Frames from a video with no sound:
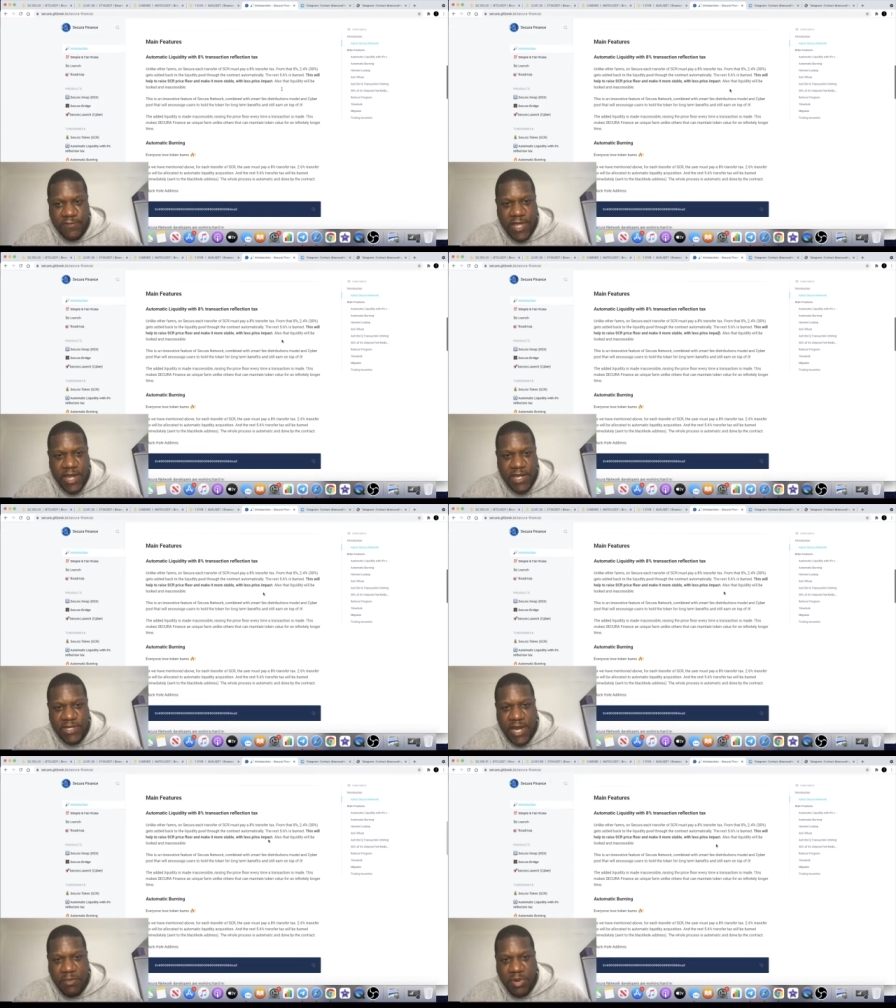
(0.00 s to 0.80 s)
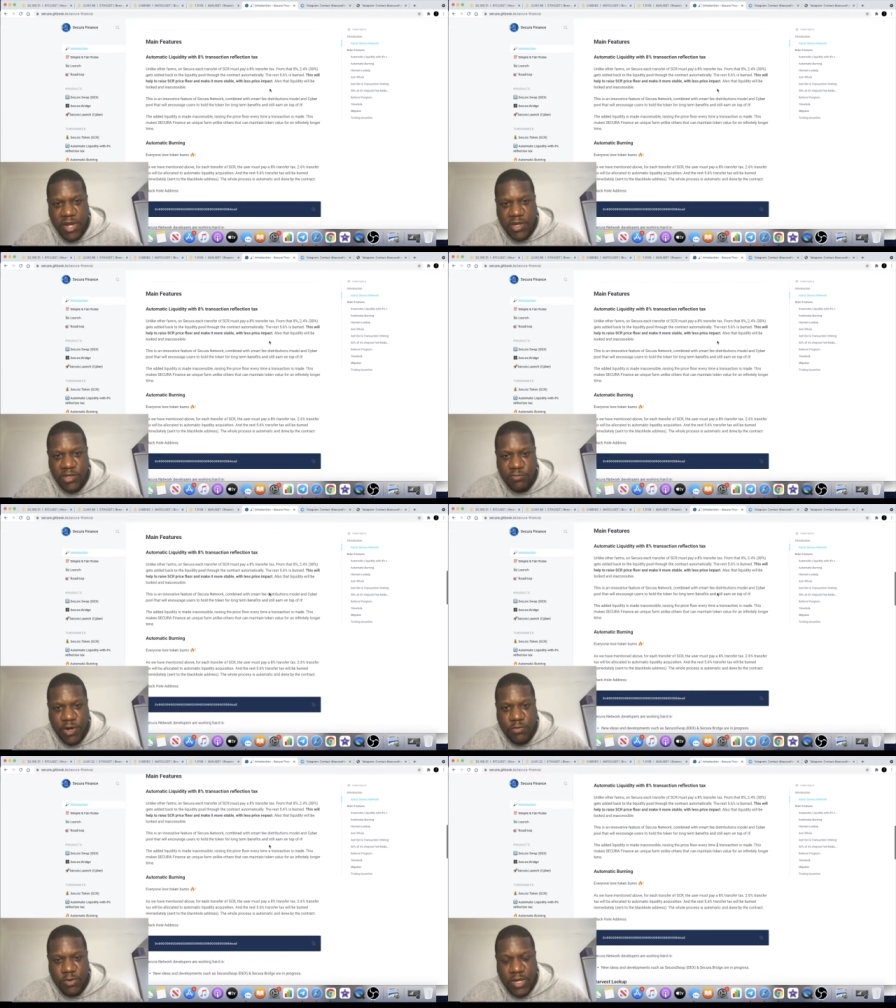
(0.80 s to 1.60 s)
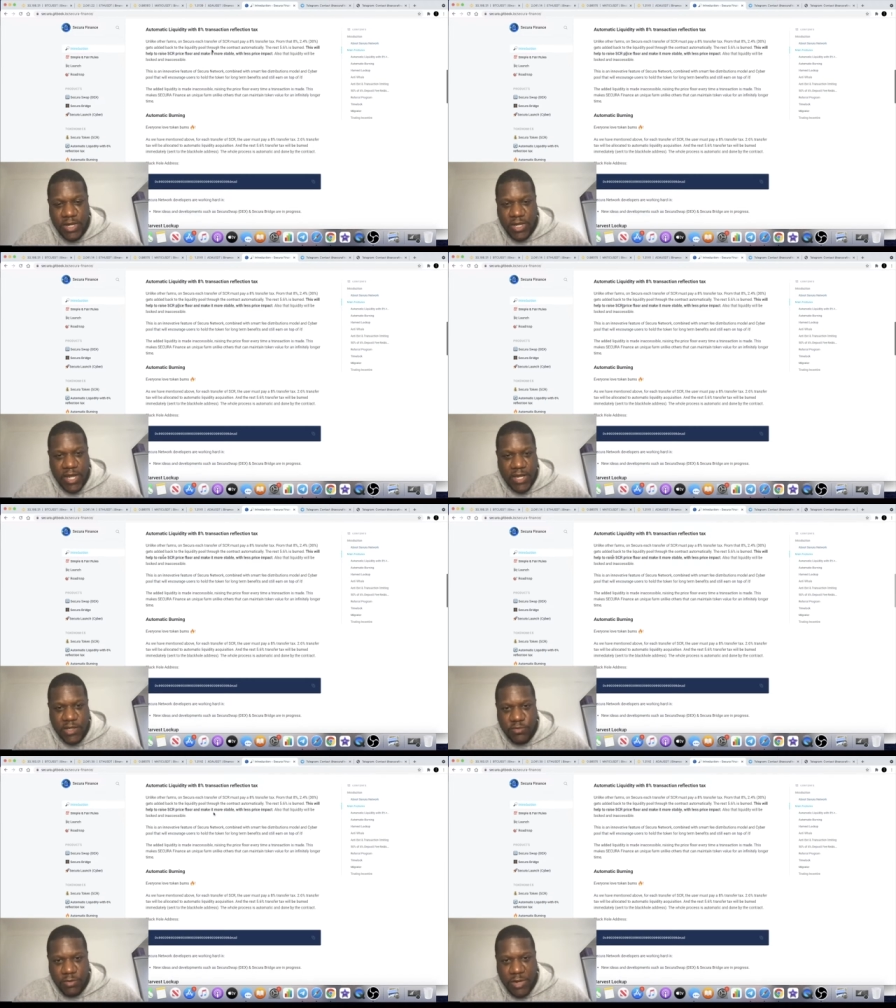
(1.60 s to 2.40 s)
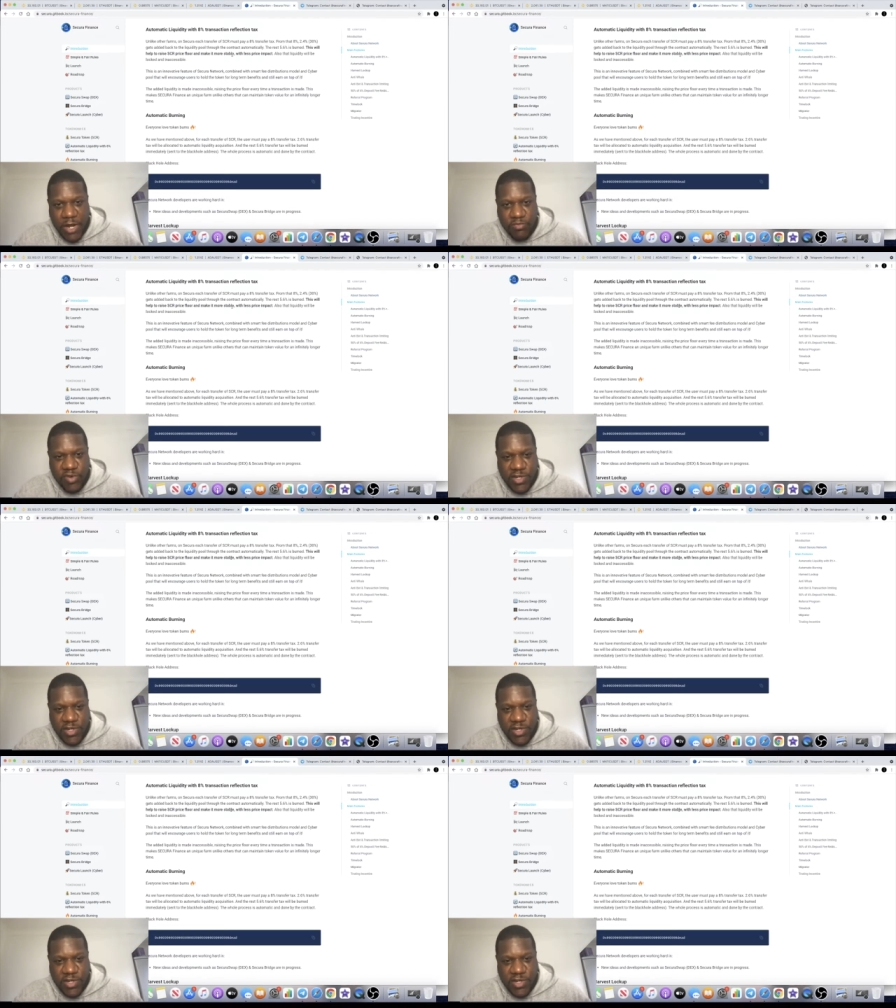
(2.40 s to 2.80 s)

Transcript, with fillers: There is a burn as well. And they're talking about a price